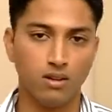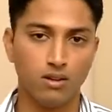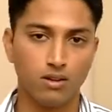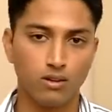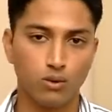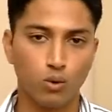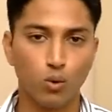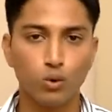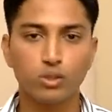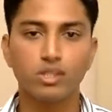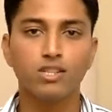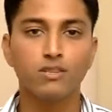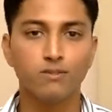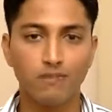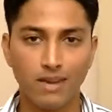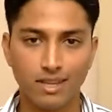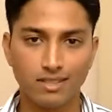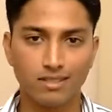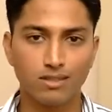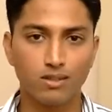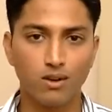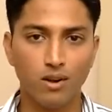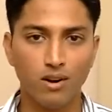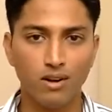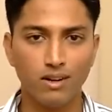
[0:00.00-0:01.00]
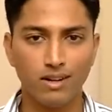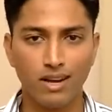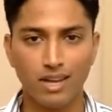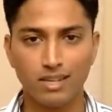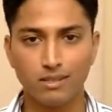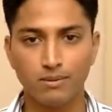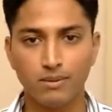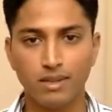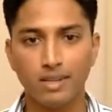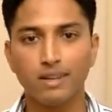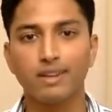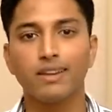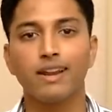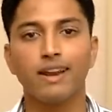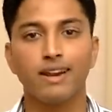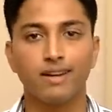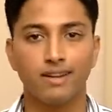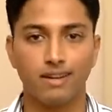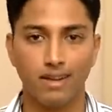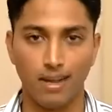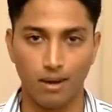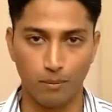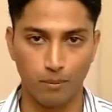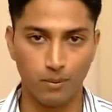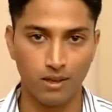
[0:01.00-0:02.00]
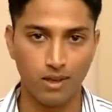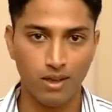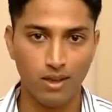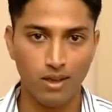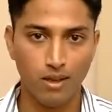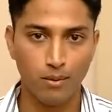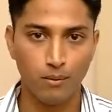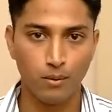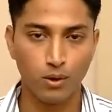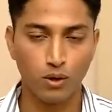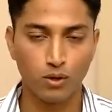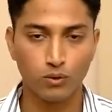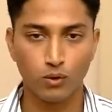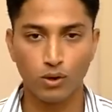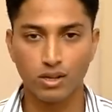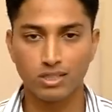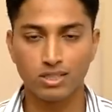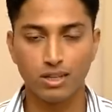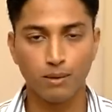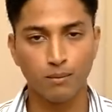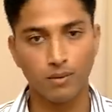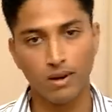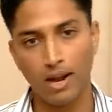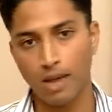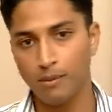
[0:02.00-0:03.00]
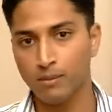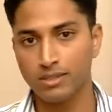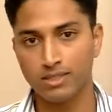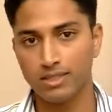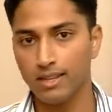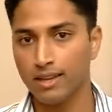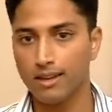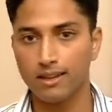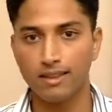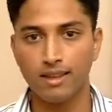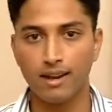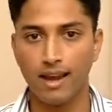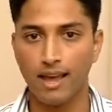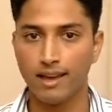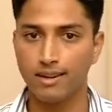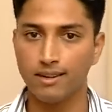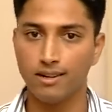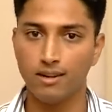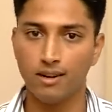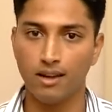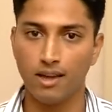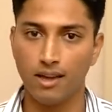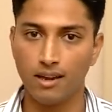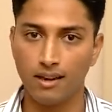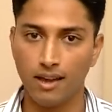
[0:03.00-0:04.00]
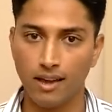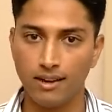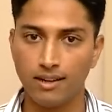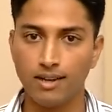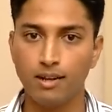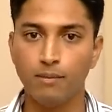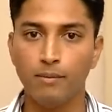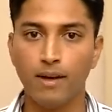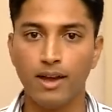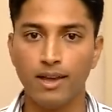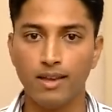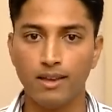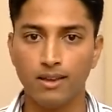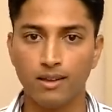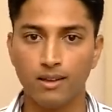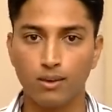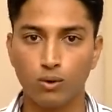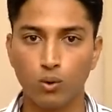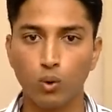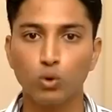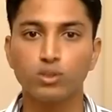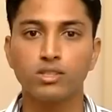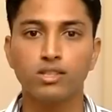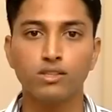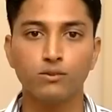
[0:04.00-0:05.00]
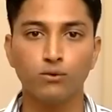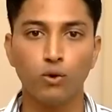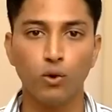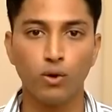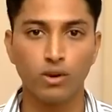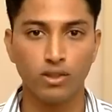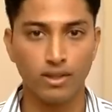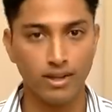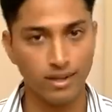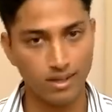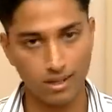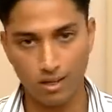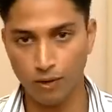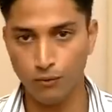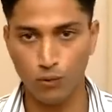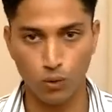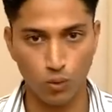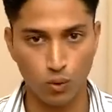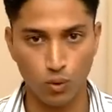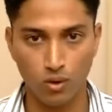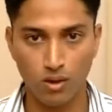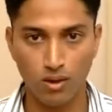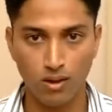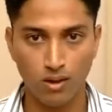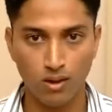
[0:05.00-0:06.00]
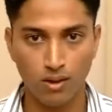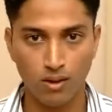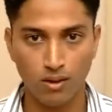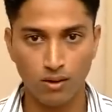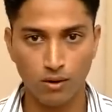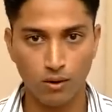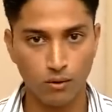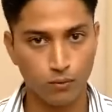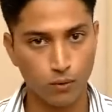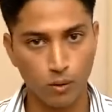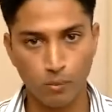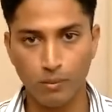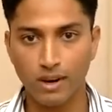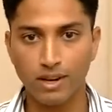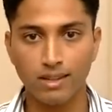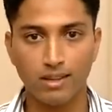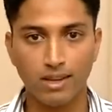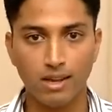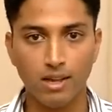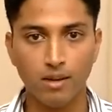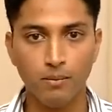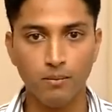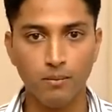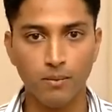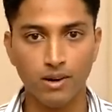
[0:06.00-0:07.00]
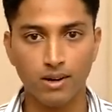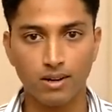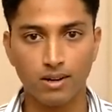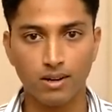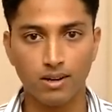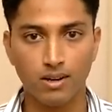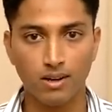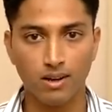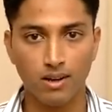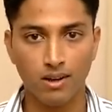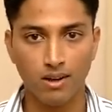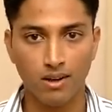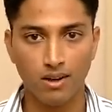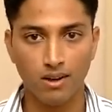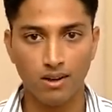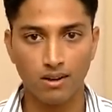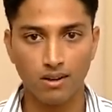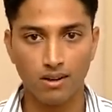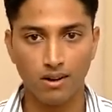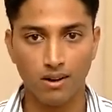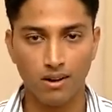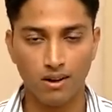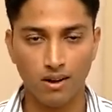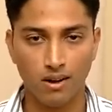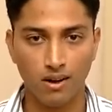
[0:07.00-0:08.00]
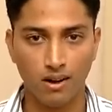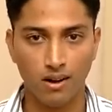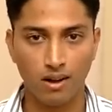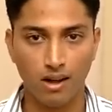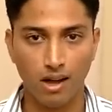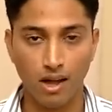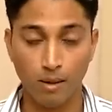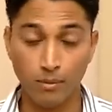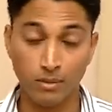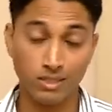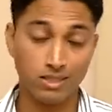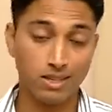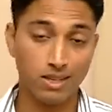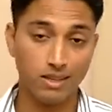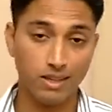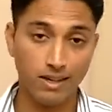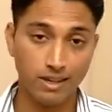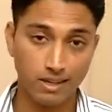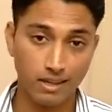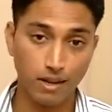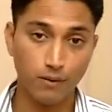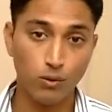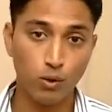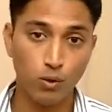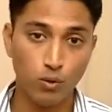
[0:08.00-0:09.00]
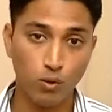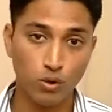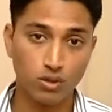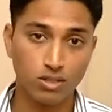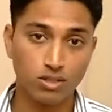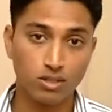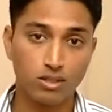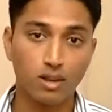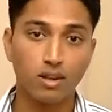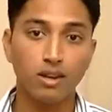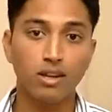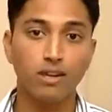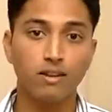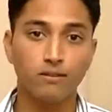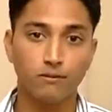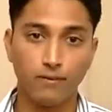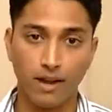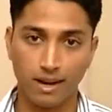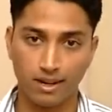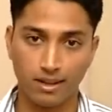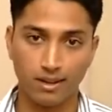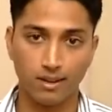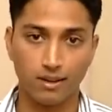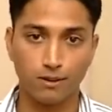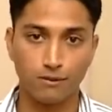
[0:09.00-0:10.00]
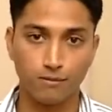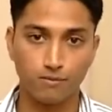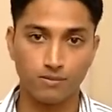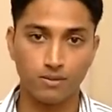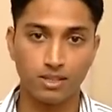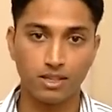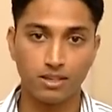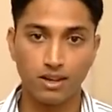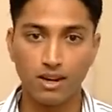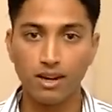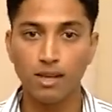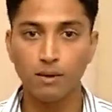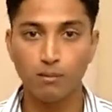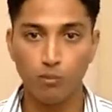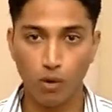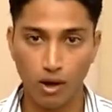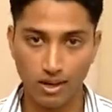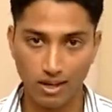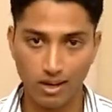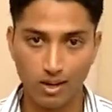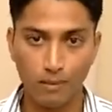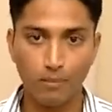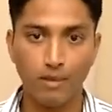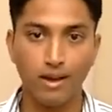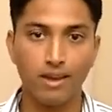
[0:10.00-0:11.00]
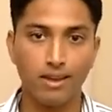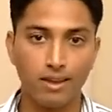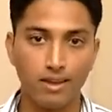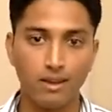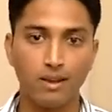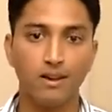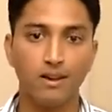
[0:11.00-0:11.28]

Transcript: coaching wise and all, it has been a great help. Because for example, I must say that I did my coaching for the interview from Money in the Name, but I must say the interview was the turning factor, the turning point in my